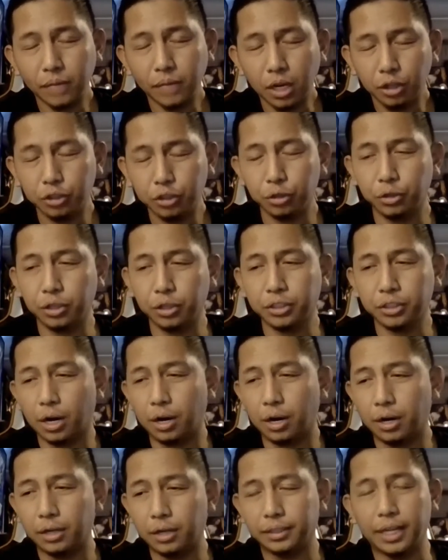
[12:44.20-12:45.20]
so those
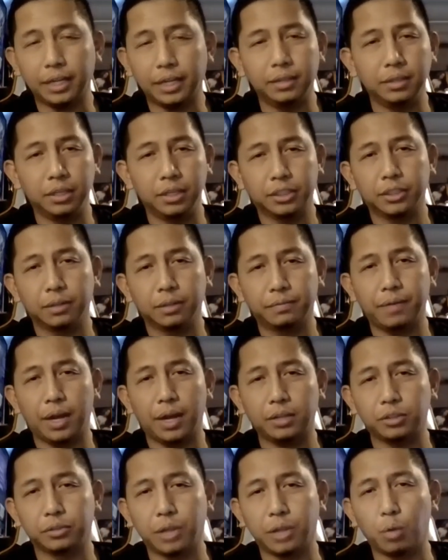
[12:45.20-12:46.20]
are the initial
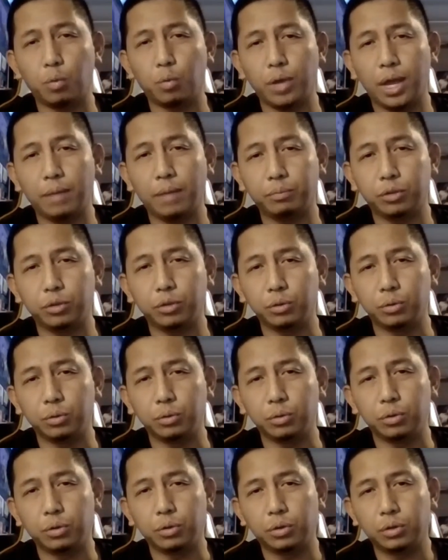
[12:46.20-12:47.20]
factor that we have
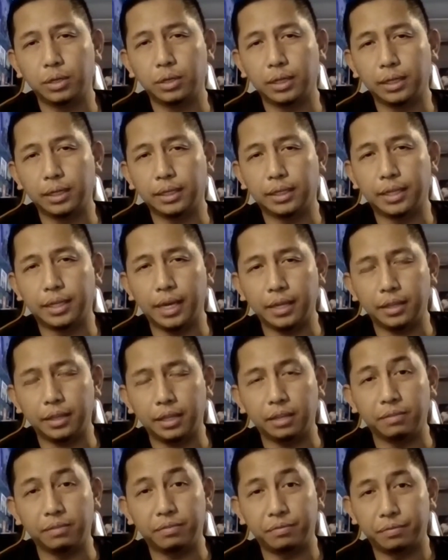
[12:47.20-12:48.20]
to get
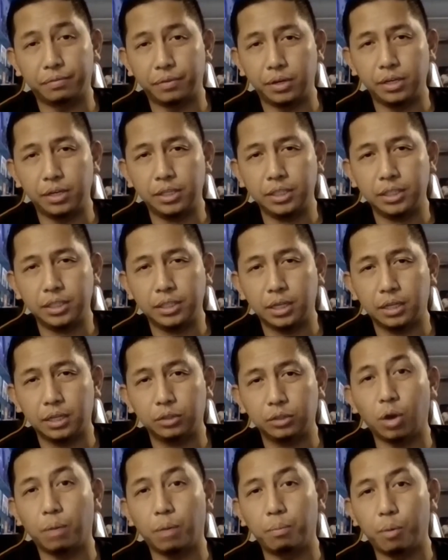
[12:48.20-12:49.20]
in first
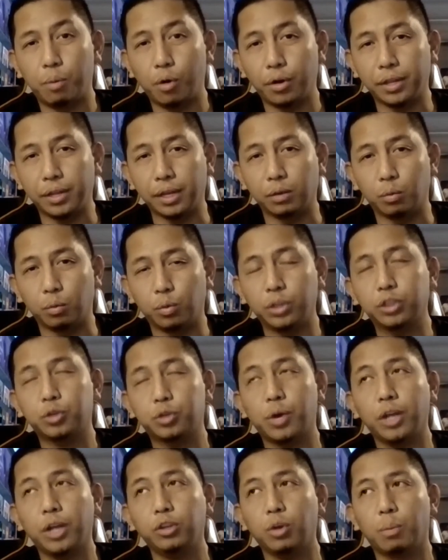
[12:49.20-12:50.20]
to avoid it. We
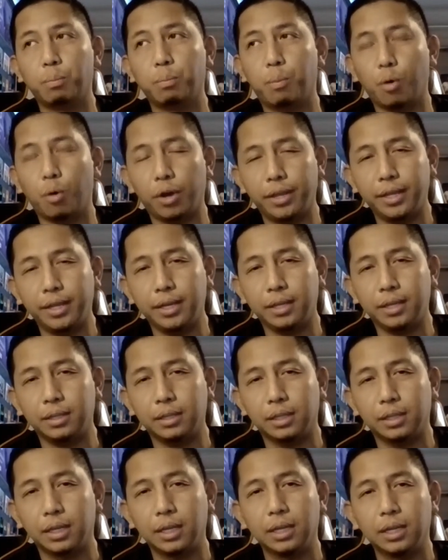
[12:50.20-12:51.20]
try to avoid it
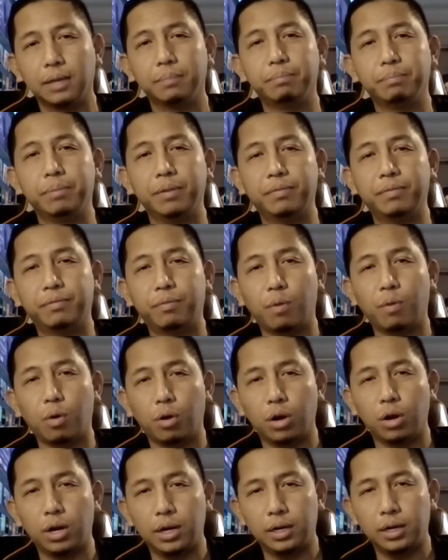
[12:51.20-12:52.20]

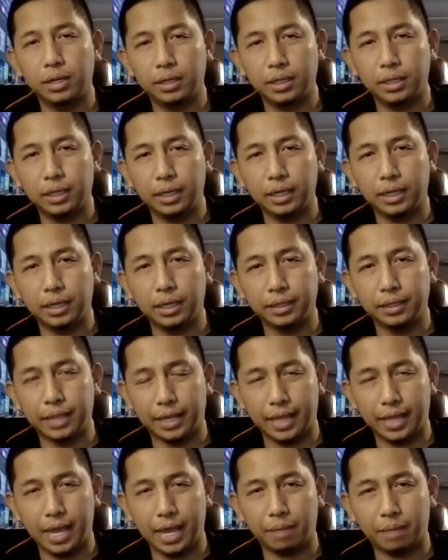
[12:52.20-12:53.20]
before
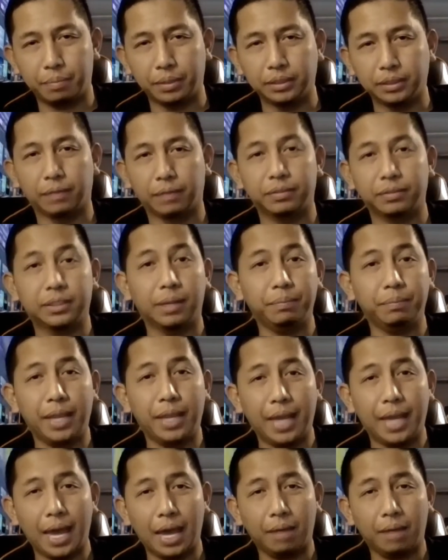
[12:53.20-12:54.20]
that happens. If something
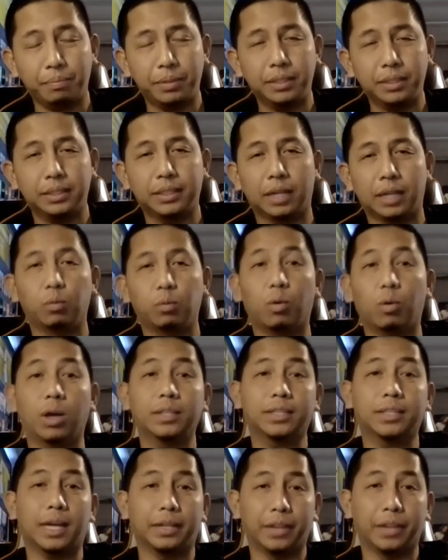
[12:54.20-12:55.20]
happens, then
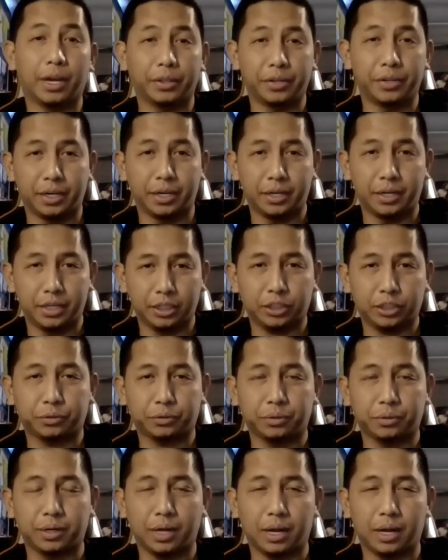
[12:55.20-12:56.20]
what's another
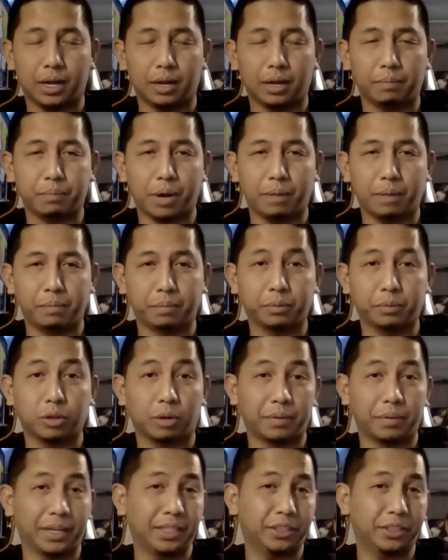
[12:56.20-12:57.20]
uh, problem
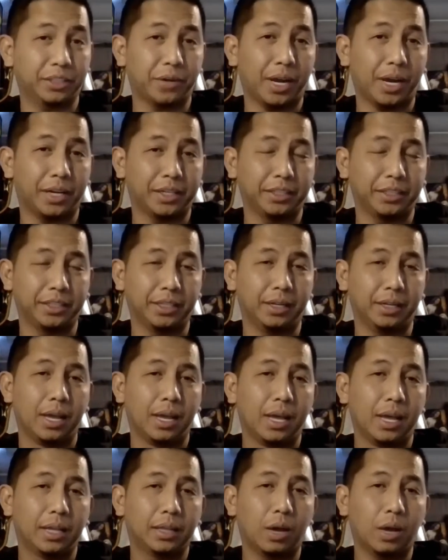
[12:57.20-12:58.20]
solving strategy
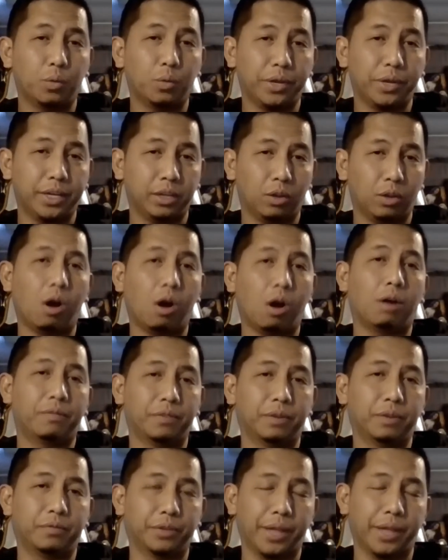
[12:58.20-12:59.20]
that we can offer
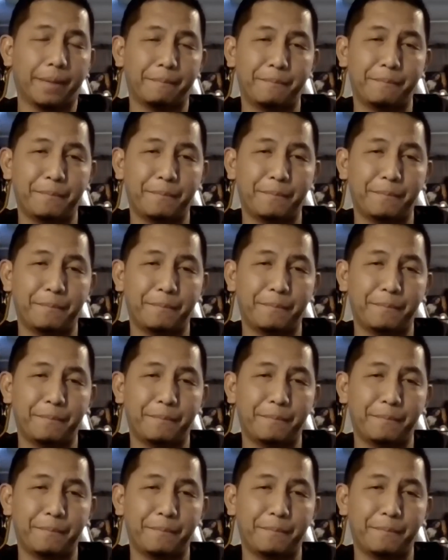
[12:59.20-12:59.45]
for them?